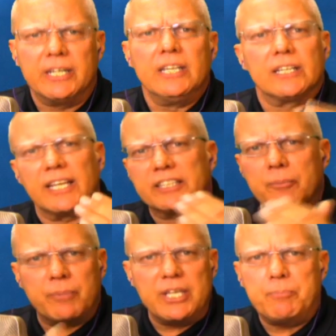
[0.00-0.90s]
like the
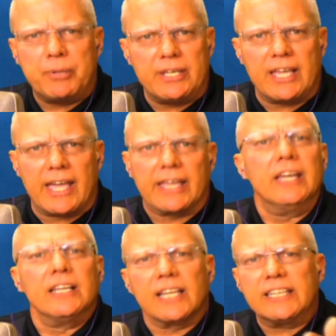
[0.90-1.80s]
E P A,
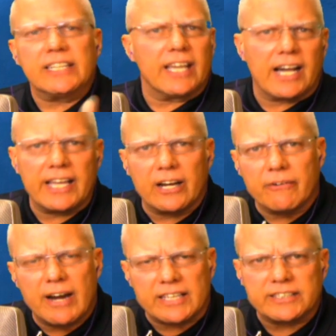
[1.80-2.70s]
like the I
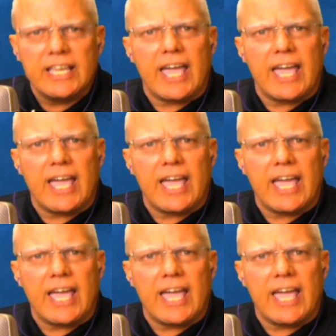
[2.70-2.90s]
R S,